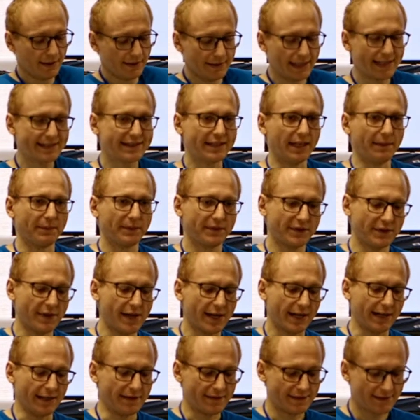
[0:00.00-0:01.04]
Next up,
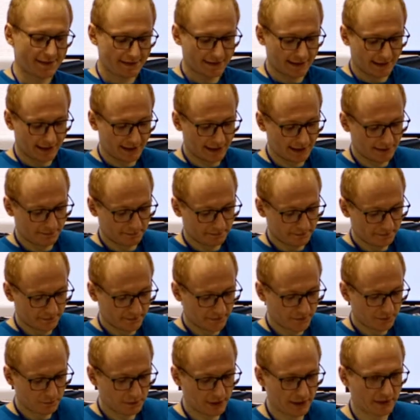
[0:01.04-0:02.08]
sockets. Um,
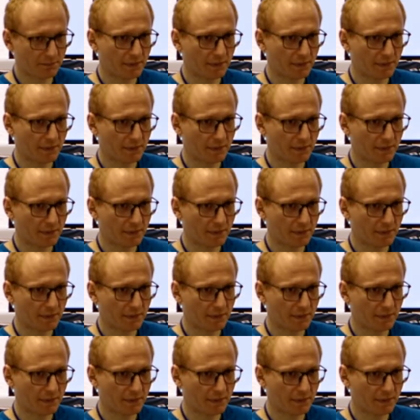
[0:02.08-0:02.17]
well,